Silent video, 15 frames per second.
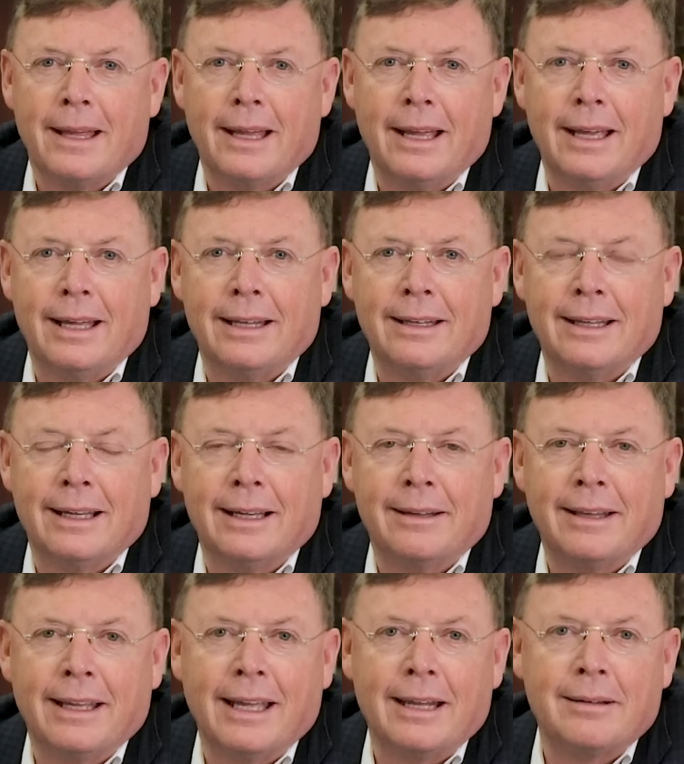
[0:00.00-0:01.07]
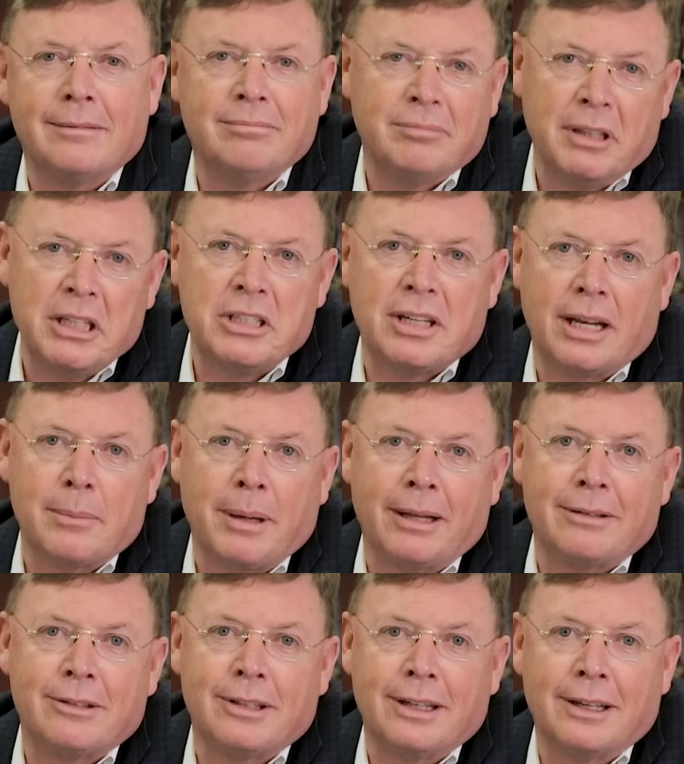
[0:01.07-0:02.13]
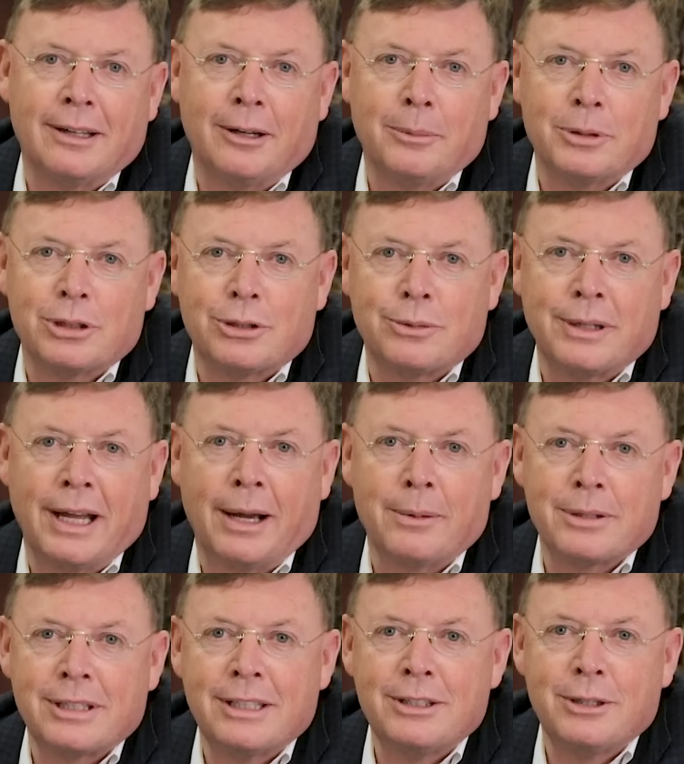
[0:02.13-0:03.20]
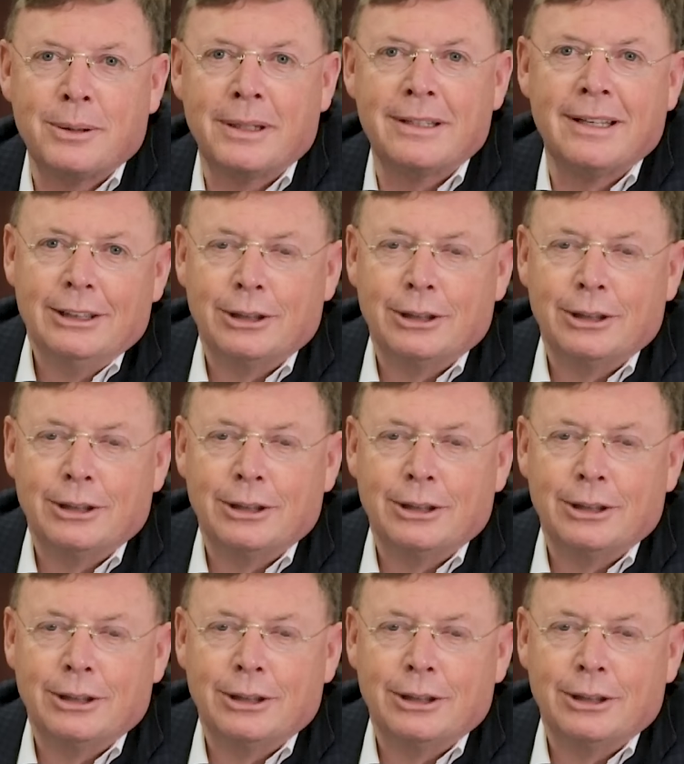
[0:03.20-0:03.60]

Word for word: and they had each had about almost 3 hours into it.